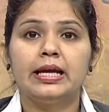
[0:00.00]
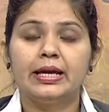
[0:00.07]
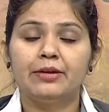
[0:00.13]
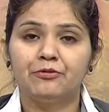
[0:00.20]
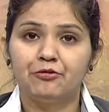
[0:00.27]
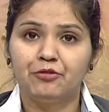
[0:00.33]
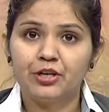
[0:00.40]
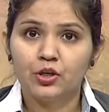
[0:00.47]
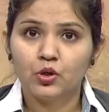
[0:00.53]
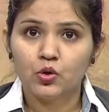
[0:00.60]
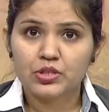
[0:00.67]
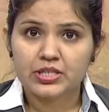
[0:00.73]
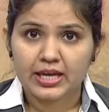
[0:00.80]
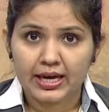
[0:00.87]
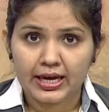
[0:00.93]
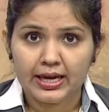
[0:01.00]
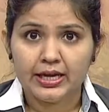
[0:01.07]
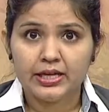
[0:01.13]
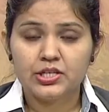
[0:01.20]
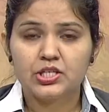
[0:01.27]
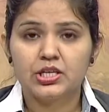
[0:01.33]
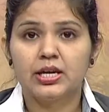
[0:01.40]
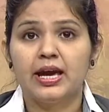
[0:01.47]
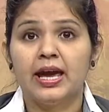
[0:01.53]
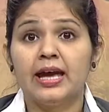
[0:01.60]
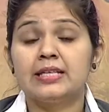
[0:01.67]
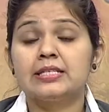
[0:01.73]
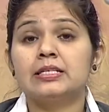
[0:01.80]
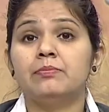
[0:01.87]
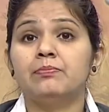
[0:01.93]
Windows 8
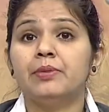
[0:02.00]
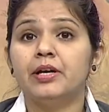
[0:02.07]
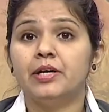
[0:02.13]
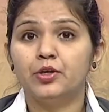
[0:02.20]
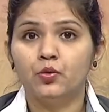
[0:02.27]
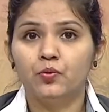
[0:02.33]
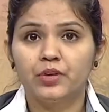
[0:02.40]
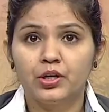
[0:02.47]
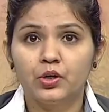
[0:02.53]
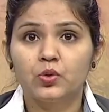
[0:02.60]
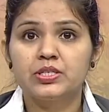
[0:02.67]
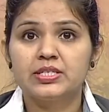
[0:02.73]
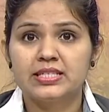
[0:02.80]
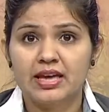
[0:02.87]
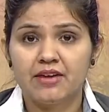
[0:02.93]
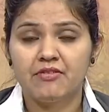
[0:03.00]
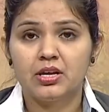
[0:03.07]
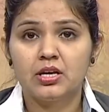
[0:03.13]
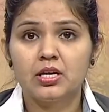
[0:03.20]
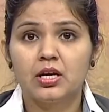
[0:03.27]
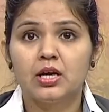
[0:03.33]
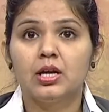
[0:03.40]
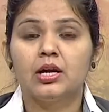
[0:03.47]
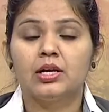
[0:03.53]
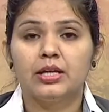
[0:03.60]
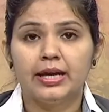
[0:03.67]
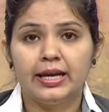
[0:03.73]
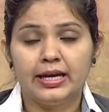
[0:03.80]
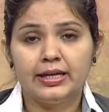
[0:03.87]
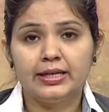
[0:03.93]
as compared to Windows 7.
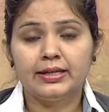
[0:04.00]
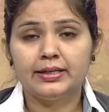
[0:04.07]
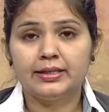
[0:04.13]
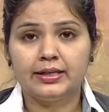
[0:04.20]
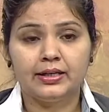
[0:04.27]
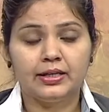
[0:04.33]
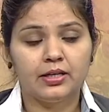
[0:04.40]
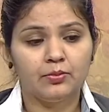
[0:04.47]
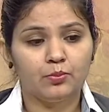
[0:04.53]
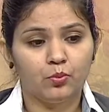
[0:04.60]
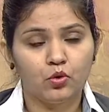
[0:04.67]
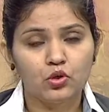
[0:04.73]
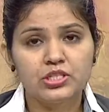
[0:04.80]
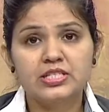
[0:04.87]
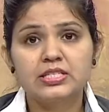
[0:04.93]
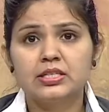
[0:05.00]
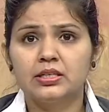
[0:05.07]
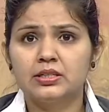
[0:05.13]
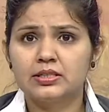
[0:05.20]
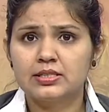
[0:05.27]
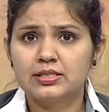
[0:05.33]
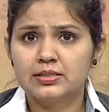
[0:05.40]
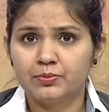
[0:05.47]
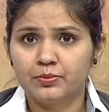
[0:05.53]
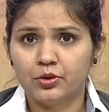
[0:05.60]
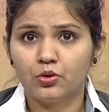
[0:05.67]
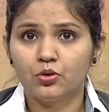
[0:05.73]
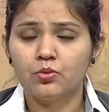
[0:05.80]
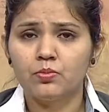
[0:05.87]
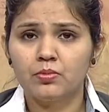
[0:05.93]
8 and 10 are most
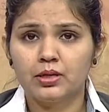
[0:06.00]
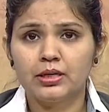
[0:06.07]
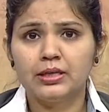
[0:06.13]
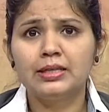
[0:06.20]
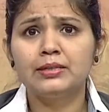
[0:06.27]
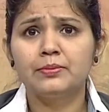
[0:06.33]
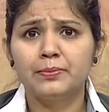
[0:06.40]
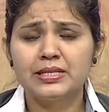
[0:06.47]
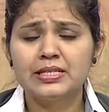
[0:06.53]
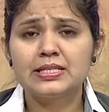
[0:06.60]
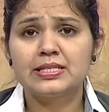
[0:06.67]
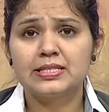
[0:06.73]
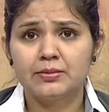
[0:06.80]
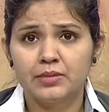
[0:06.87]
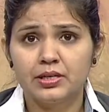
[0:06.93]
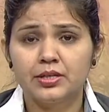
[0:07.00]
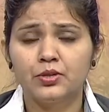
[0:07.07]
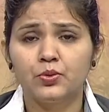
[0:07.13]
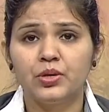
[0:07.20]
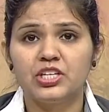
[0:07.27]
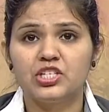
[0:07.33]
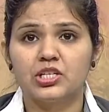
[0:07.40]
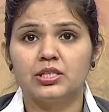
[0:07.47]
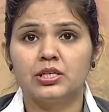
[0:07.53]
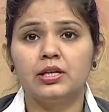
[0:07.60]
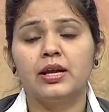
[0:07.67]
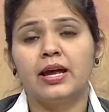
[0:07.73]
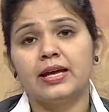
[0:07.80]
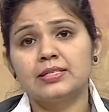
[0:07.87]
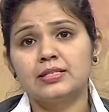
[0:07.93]
little bit similar to each other
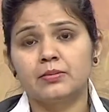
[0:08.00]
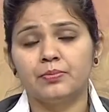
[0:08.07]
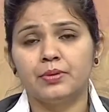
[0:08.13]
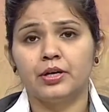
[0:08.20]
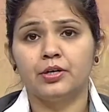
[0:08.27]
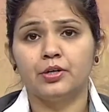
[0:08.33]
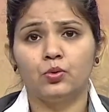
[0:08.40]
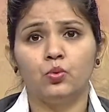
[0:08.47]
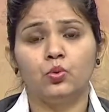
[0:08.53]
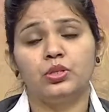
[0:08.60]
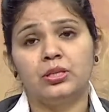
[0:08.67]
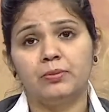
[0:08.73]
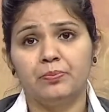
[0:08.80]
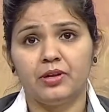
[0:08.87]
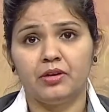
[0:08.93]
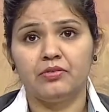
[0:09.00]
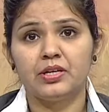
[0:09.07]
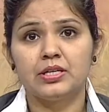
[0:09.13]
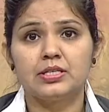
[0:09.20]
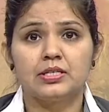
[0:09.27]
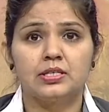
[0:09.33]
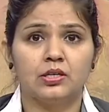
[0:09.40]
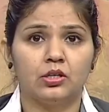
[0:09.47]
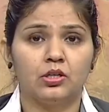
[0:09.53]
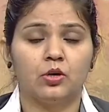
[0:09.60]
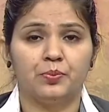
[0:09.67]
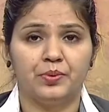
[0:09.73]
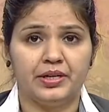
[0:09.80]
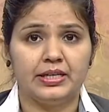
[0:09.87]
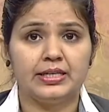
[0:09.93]
as compared to the previous
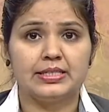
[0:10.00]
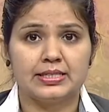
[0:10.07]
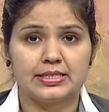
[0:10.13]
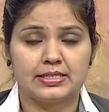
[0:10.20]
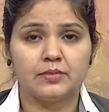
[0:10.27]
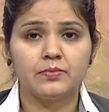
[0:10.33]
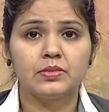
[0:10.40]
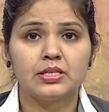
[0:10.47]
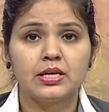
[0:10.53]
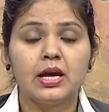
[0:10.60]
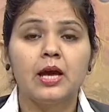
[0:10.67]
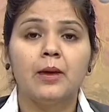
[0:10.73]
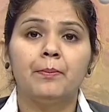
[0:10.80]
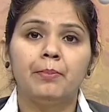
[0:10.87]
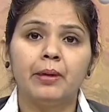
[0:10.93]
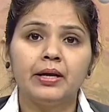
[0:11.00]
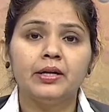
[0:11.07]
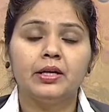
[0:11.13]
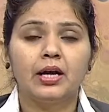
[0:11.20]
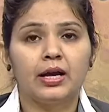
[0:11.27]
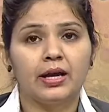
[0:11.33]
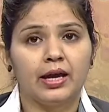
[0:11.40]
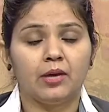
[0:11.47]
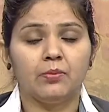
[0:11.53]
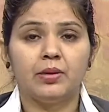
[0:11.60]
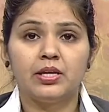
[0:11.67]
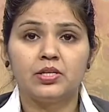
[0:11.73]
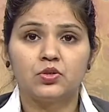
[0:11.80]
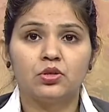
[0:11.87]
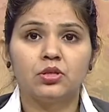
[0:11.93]
operating systems, but again
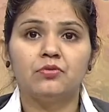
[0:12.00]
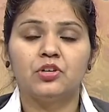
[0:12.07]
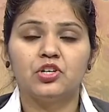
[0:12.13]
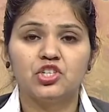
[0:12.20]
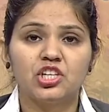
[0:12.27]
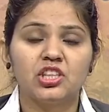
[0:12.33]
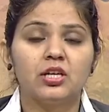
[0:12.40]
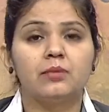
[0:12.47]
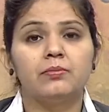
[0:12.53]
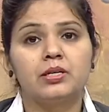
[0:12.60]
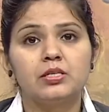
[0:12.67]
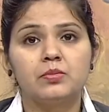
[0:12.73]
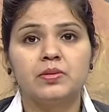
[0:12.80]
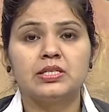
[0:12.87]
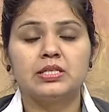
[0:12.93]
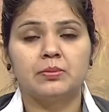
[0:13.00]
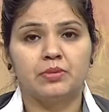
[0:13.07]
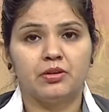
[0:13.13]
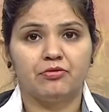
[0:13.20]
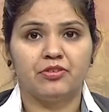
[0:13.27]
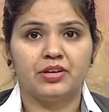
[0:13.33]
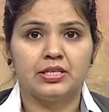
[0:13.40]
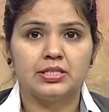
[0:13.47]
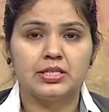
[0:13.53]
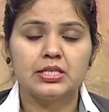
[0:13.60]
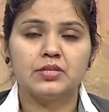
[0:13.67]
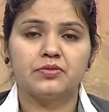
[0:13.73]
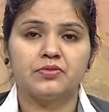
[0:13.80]
based on the version there must be some differences.